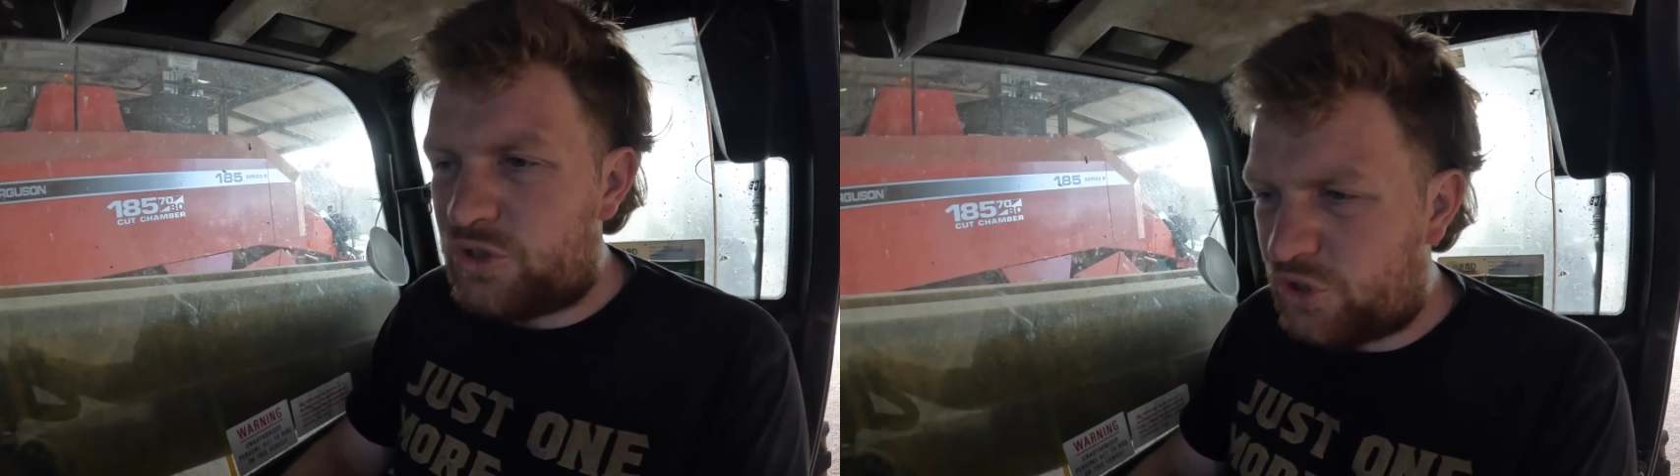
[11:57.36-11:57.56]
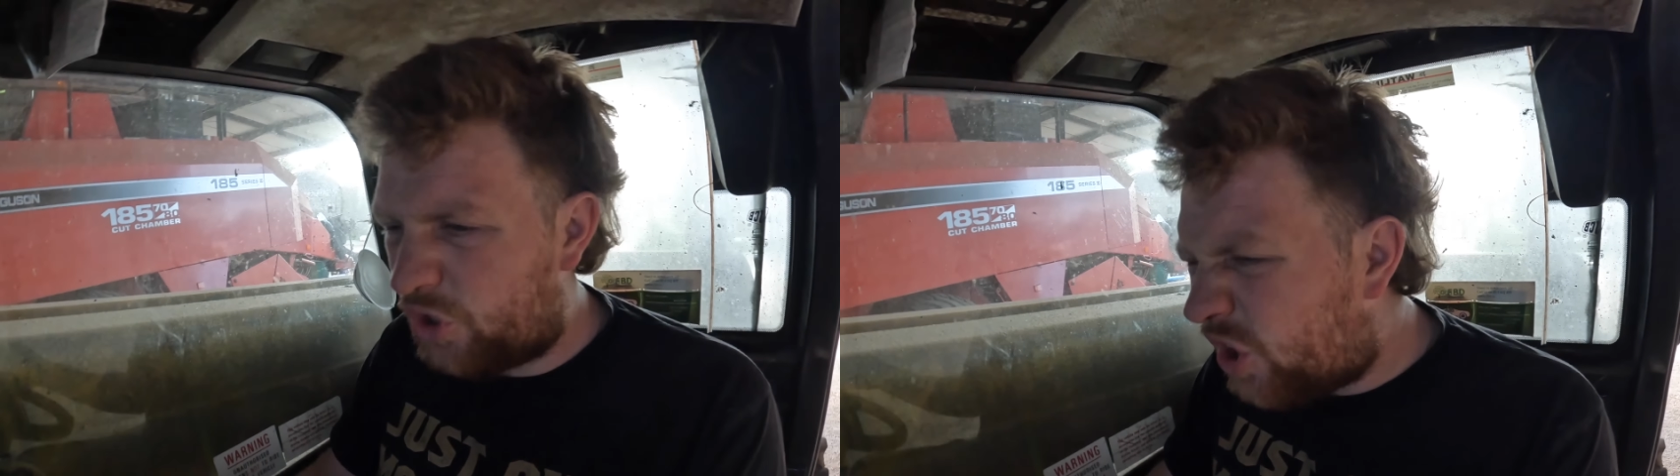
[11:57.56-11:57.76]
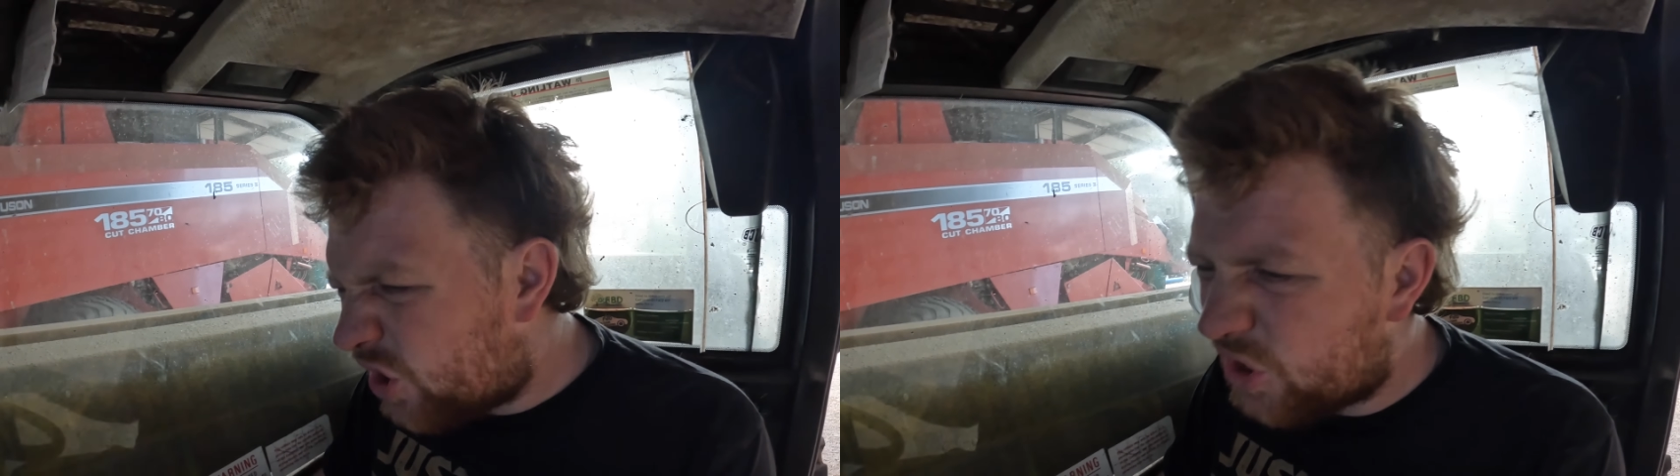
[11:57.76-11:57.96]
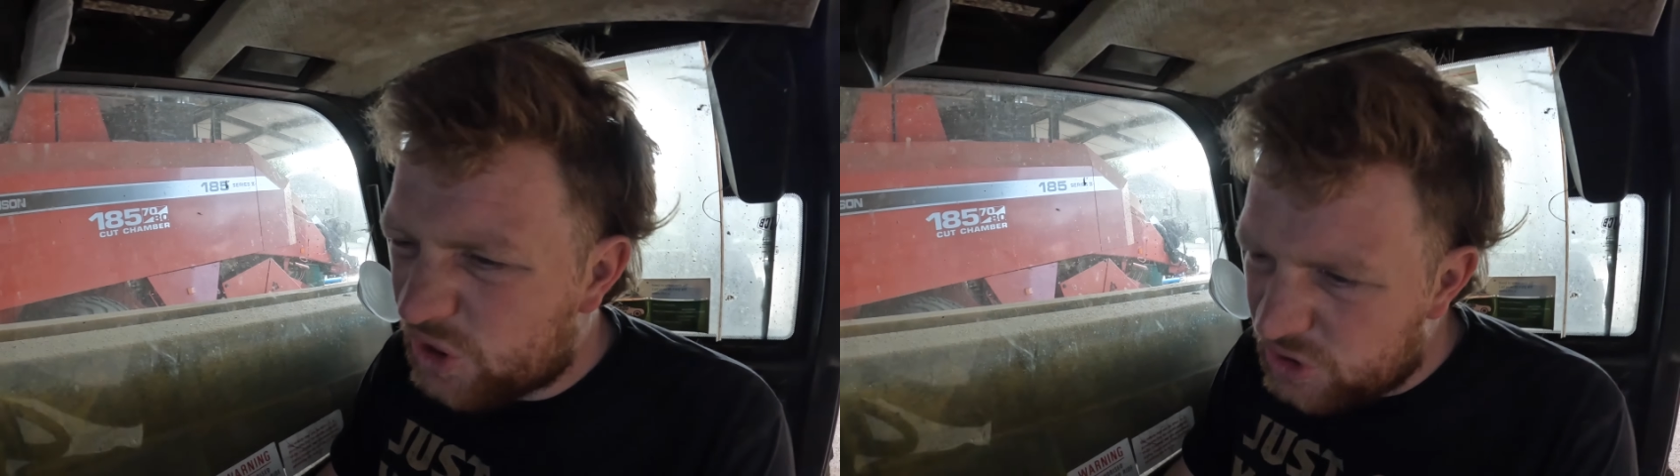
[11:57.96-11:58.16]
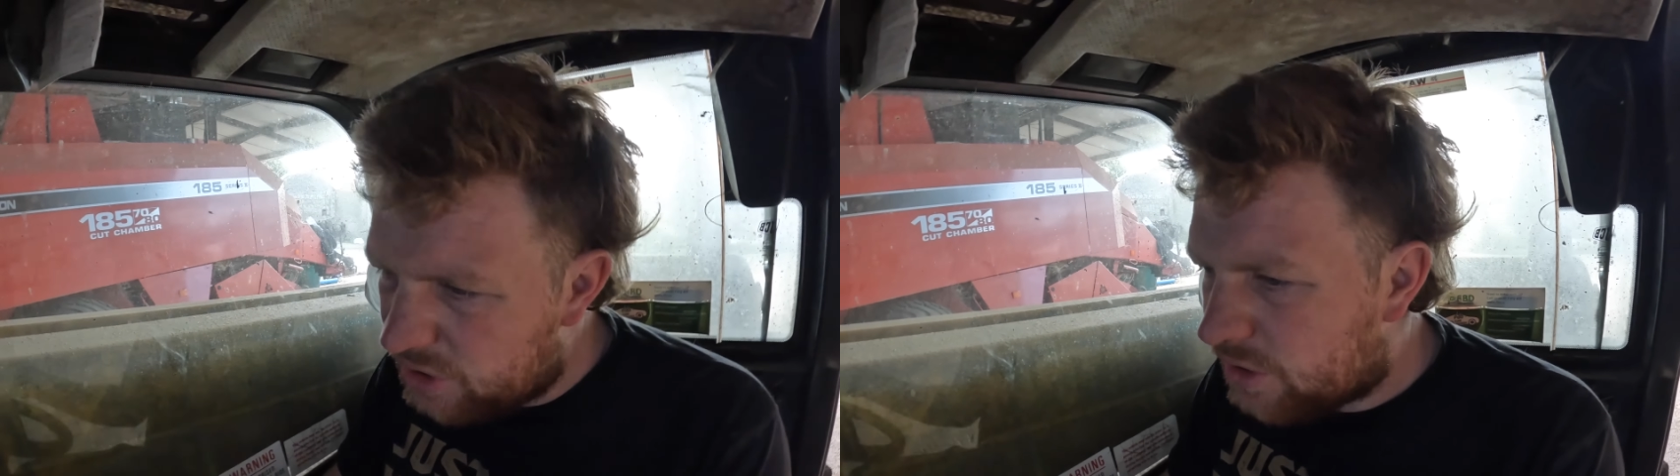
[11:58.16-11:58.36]

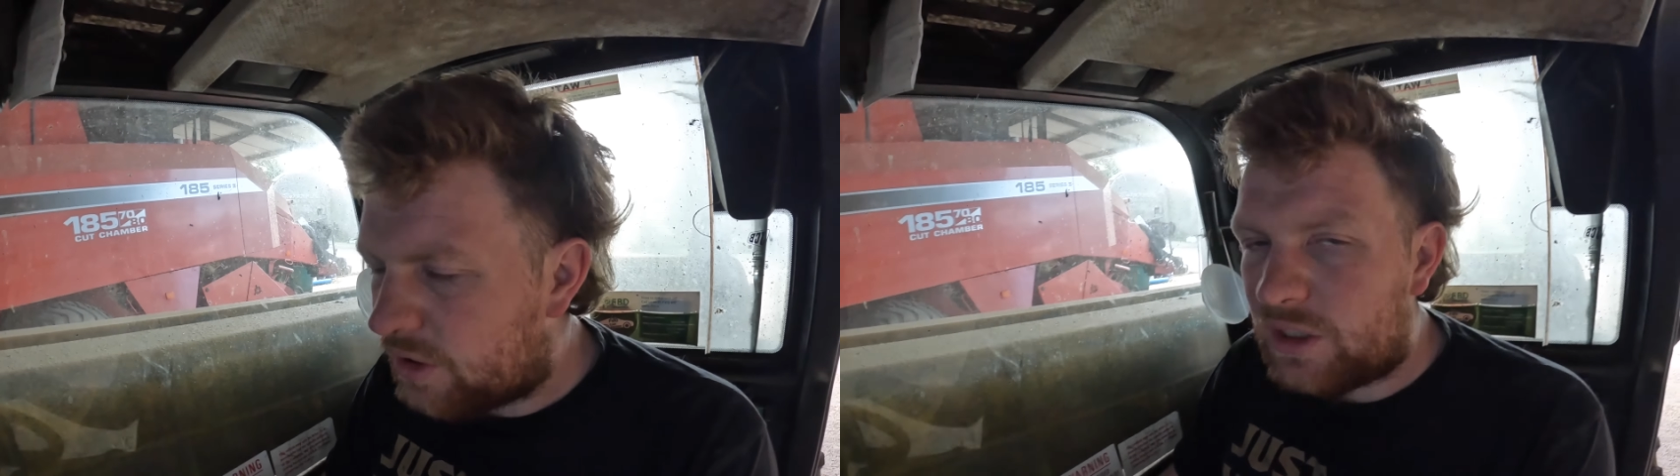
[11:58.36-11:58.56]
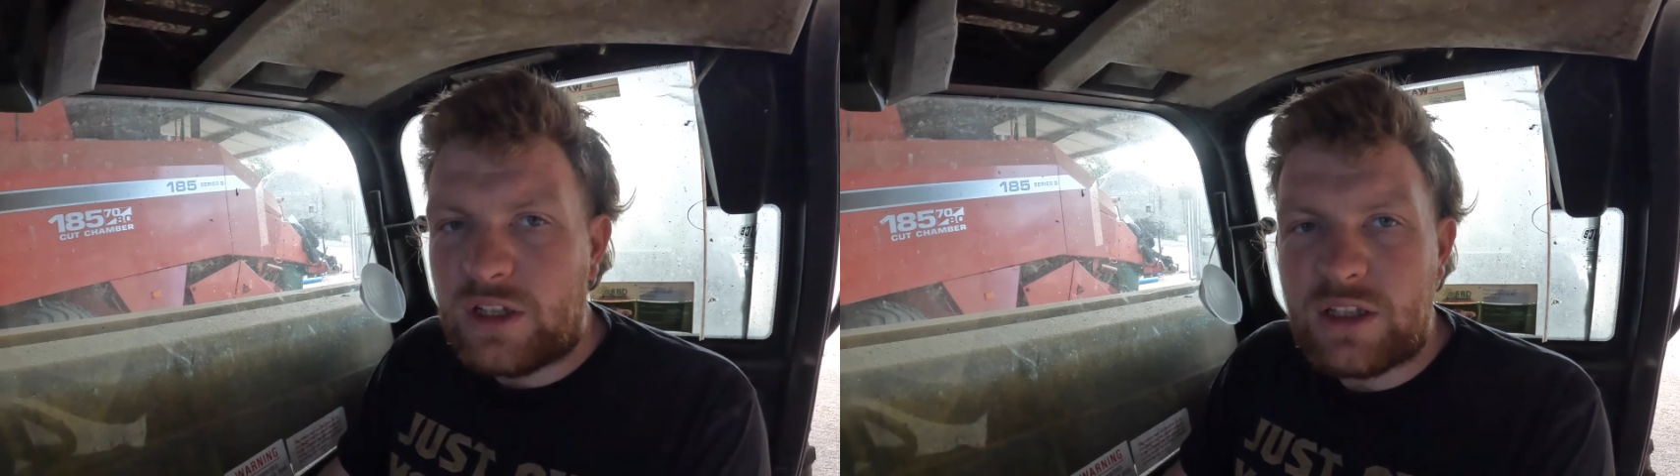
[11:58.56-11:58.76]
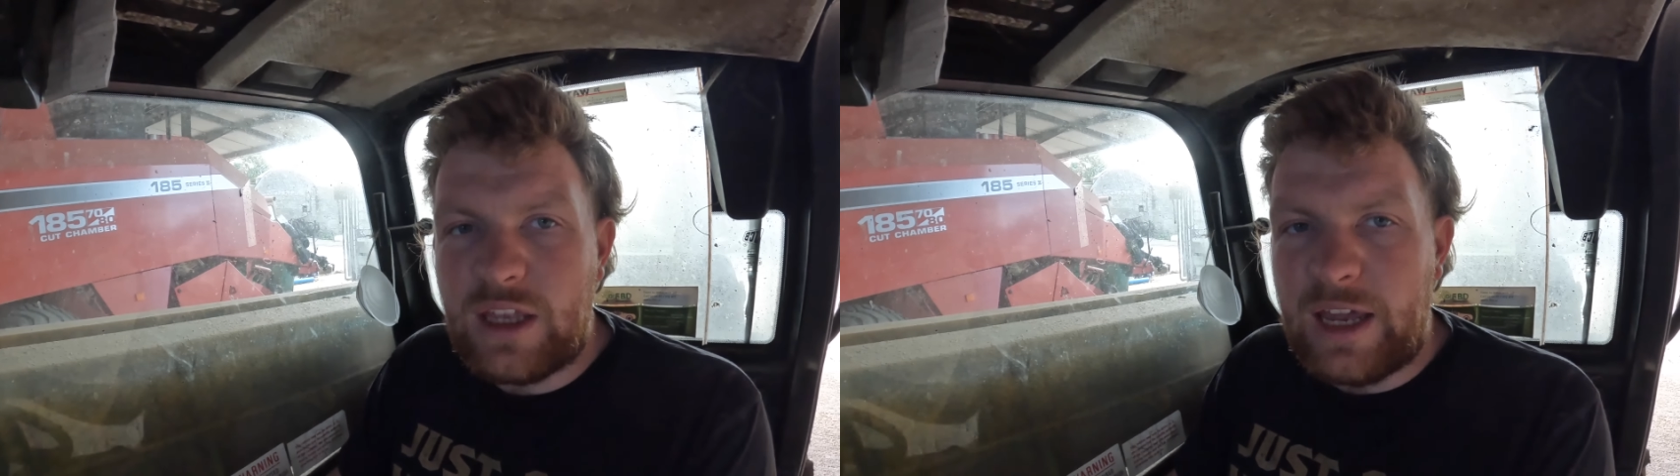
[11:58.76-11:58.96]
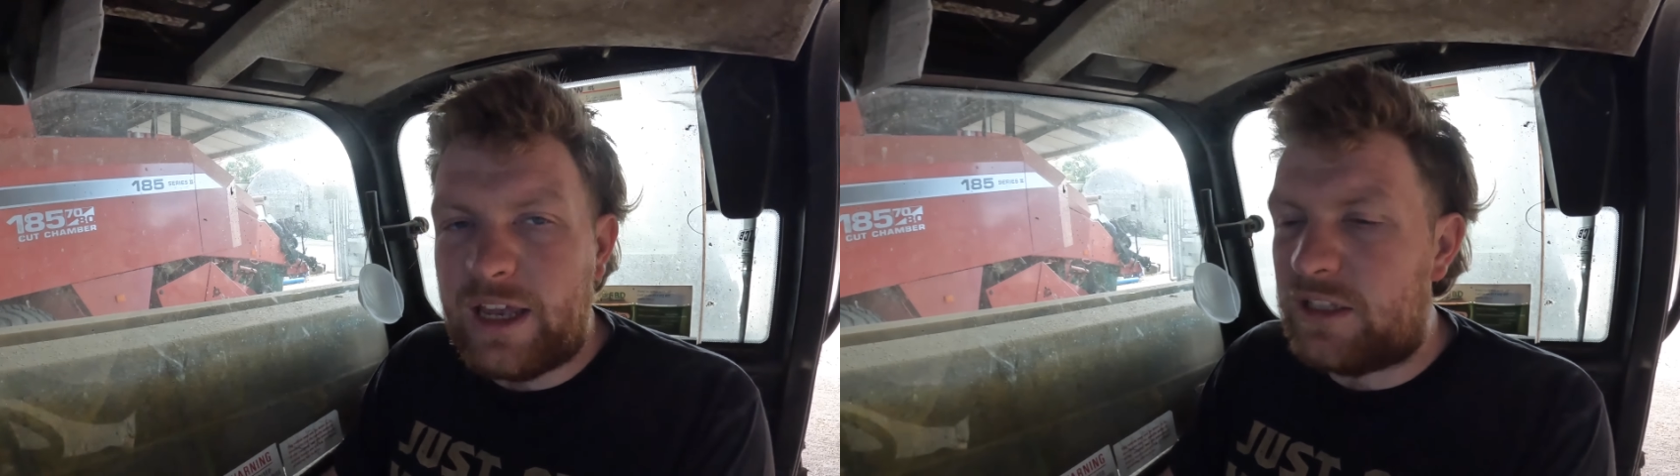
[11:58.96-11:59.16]
should get